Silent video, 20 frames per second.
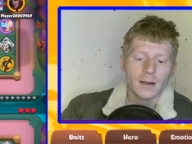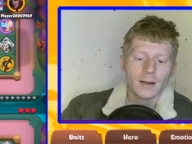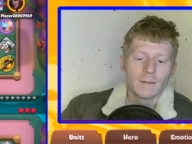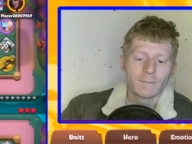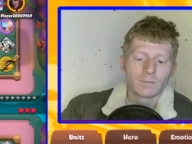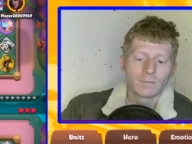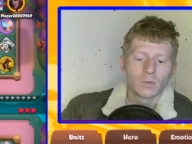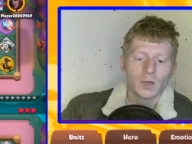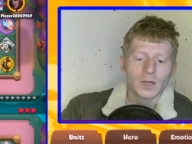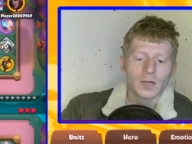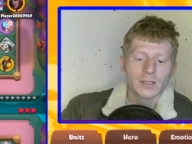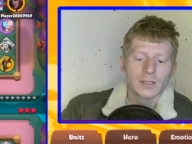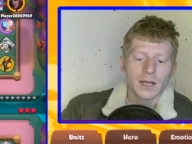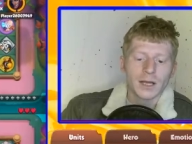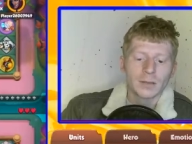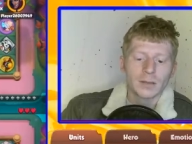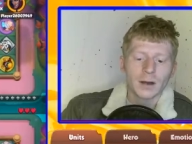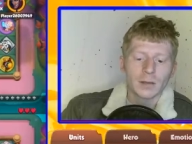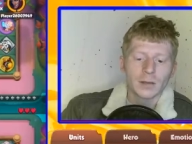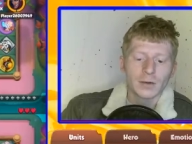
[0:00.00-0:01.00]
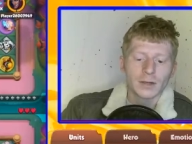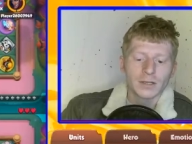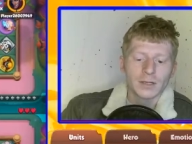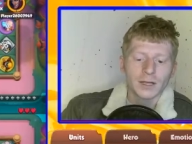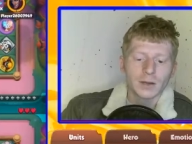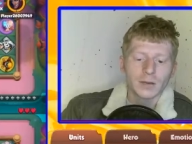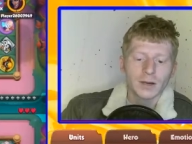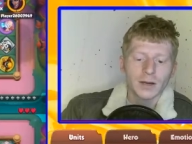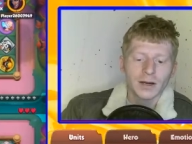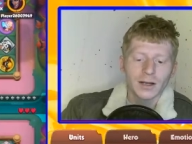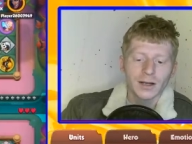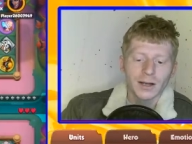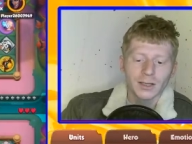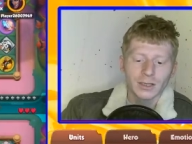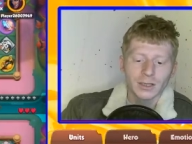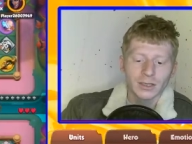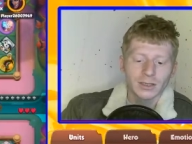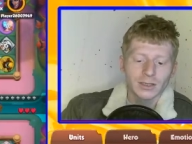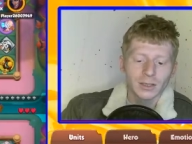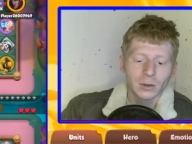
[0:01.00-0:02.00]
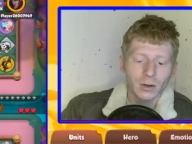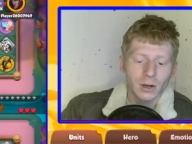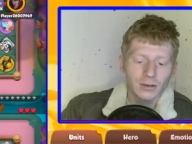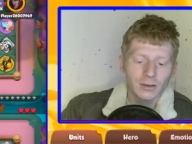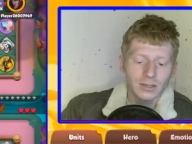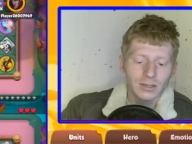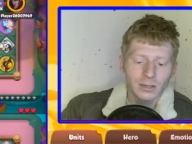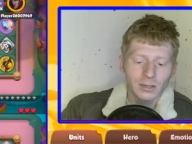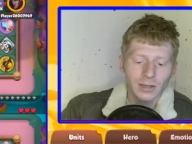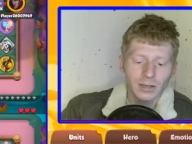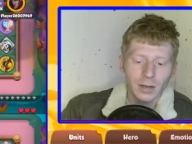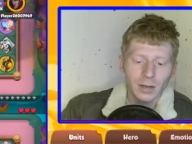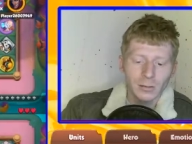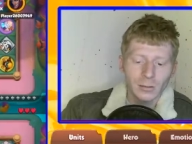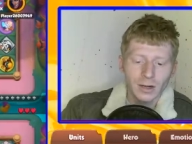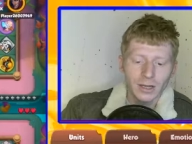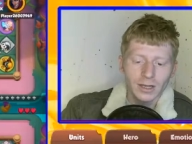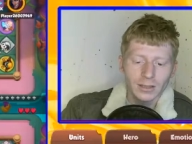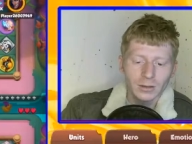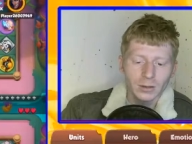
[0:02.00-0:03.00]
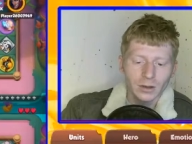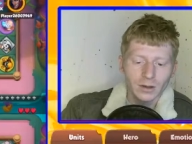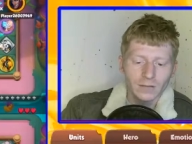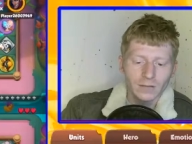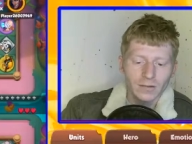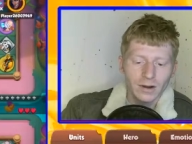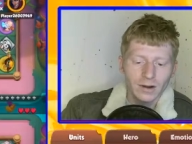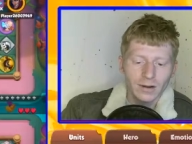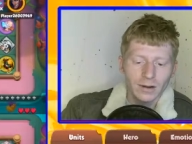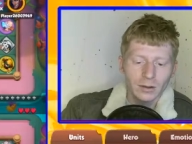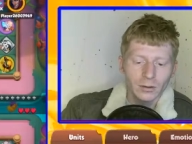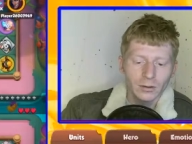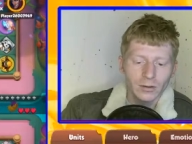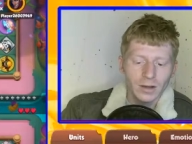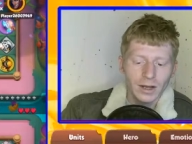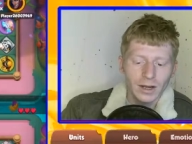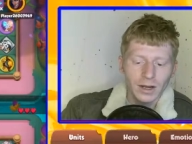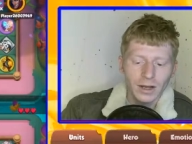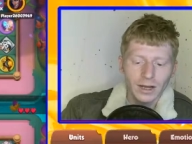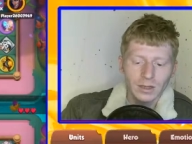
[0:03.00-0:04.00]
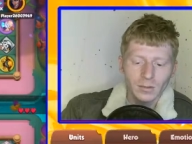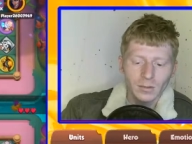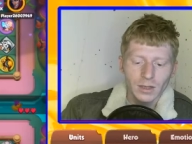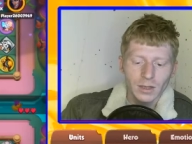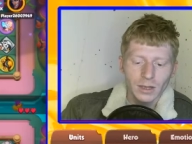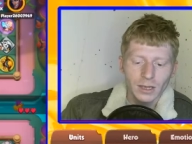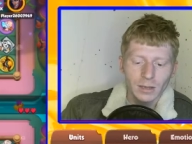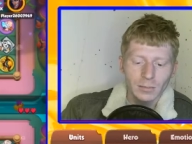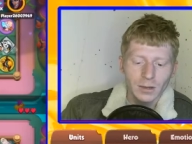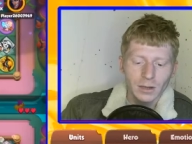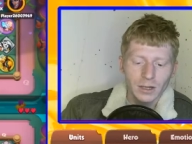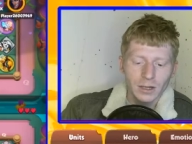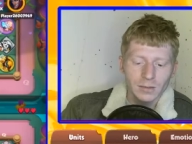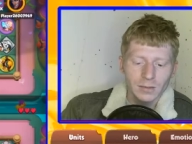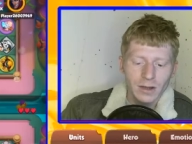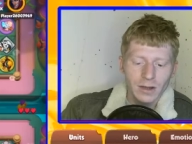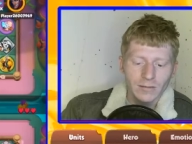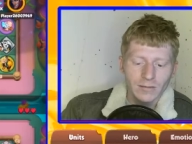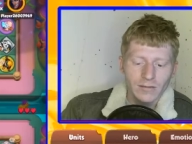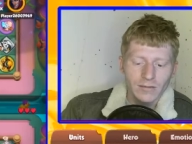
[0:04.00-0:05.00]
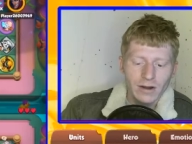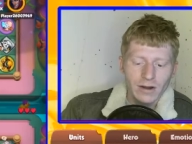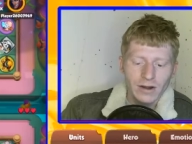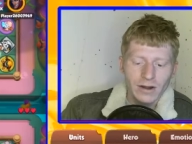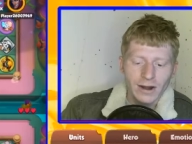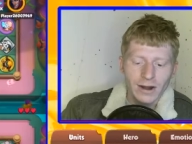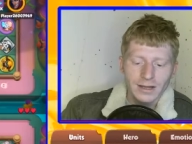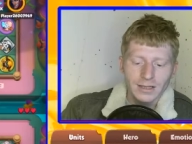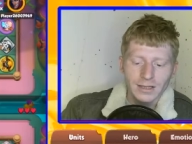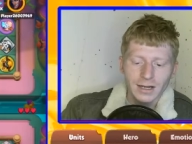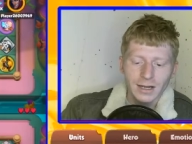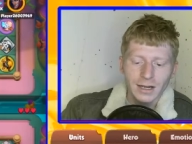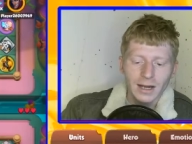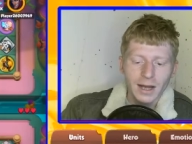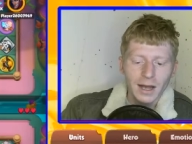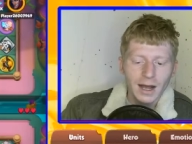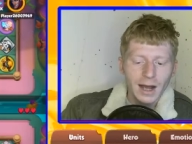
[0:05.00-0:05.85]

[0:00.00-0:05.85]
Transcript: we can take him out pretty quickly, and as you can see, all our in-skill capability is looking very good there, guys. We're keeping things back very nicely.